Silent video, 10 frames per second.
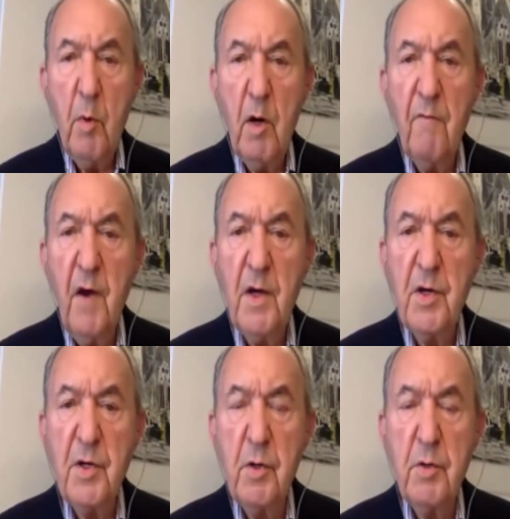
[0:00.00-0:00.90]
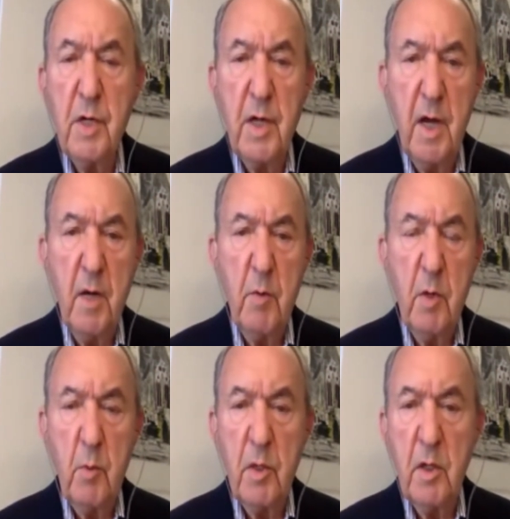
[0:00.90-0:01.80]
We are faced too today
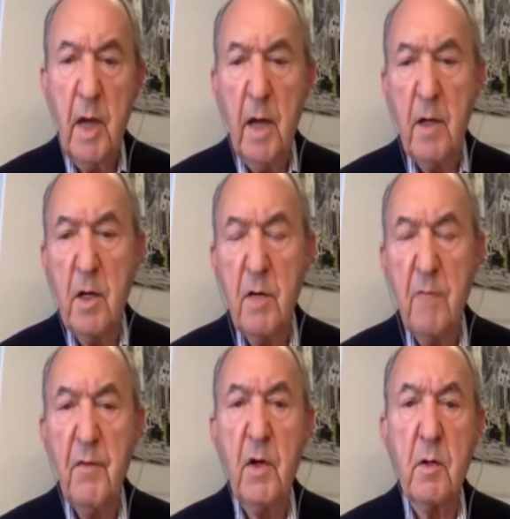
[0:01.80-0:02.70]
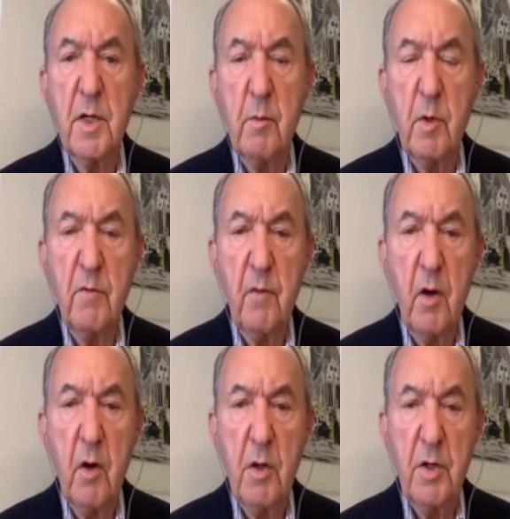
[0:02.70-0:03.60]
with an added difficulty with
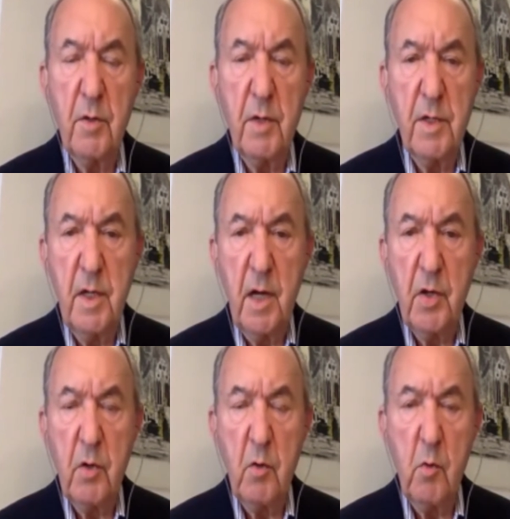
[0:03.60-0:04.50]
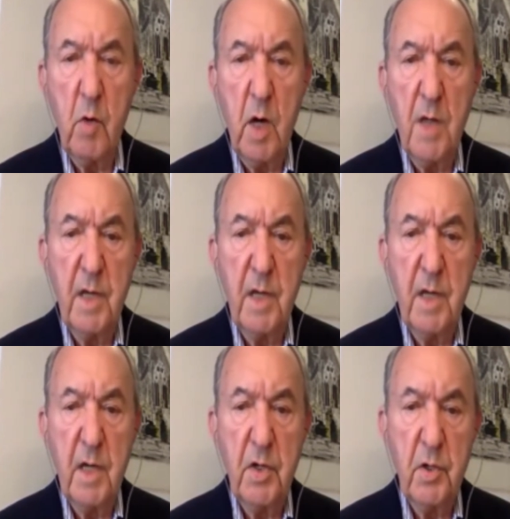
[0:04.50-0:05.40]
regard to international
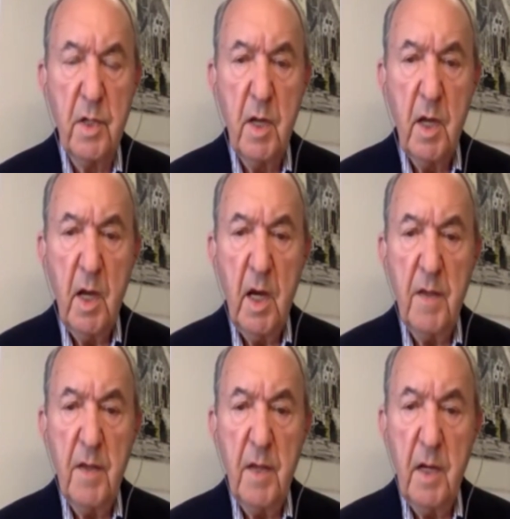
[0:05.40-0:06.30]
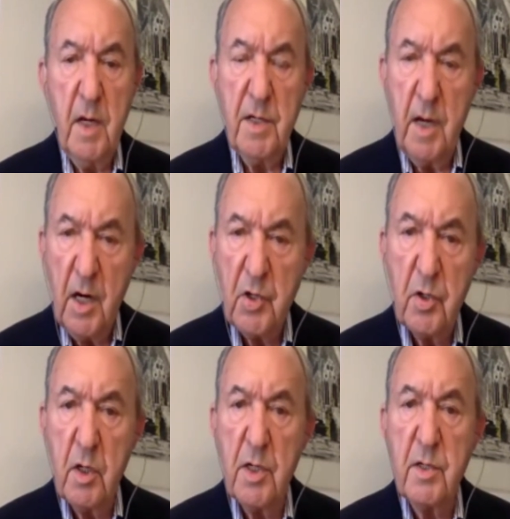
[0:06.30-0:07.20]
organizations, and that is
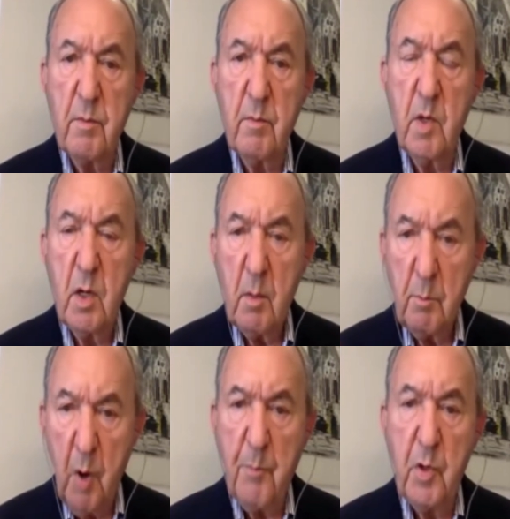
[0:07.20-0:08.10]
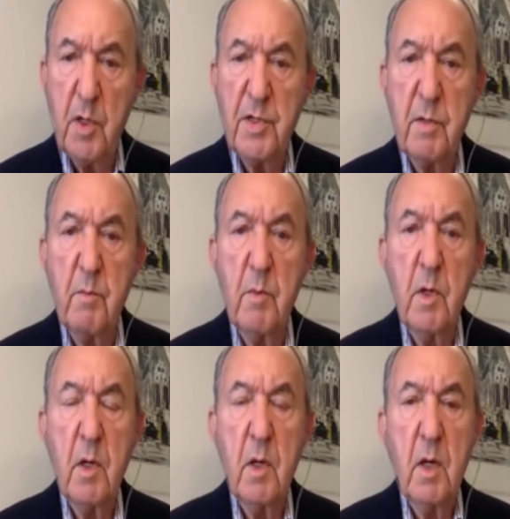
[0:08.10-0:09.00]
nationalism,
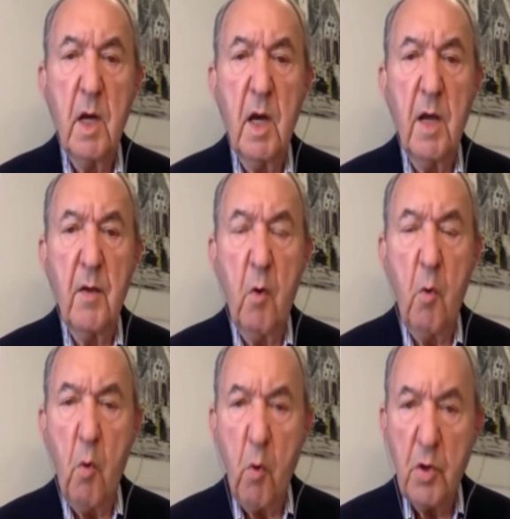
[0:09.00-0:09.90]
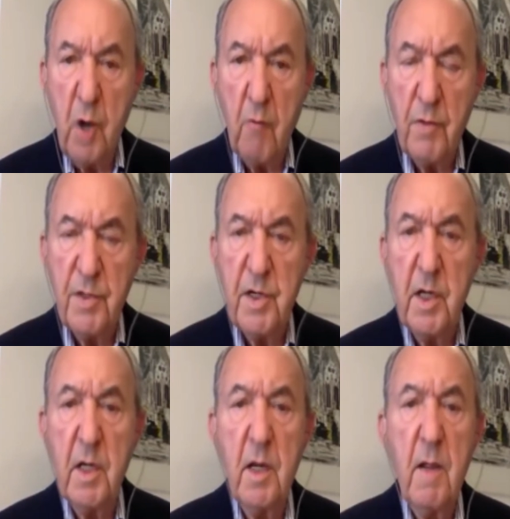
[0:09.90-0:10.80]
populism,
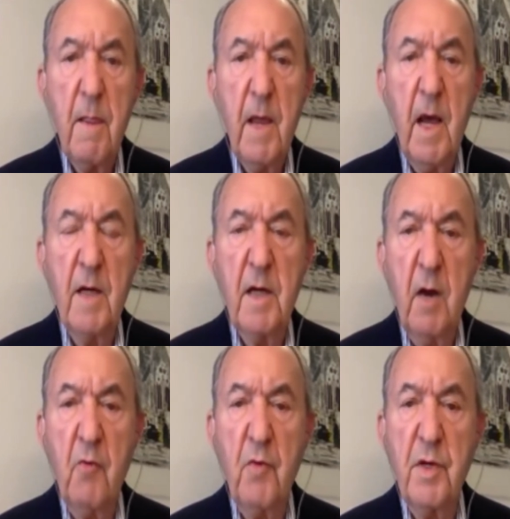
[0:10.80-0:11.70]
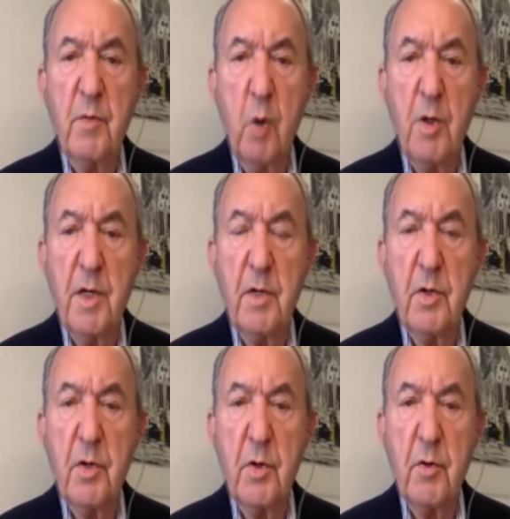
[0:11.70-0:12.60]
autocracy, and countries wanting
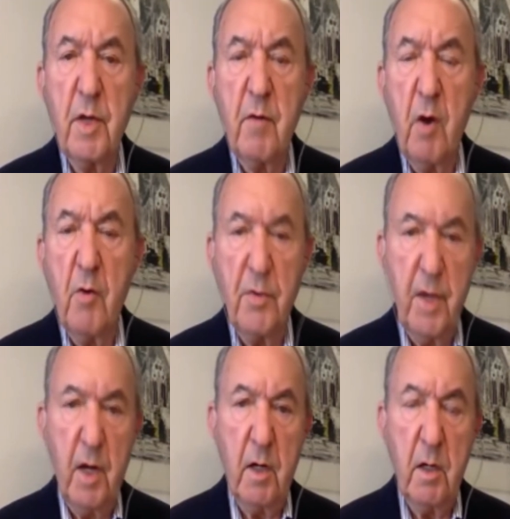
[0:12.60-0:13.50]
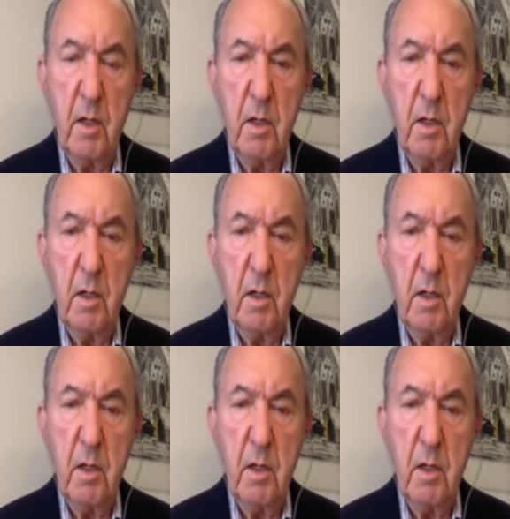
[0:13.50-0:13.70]
to do their own thing.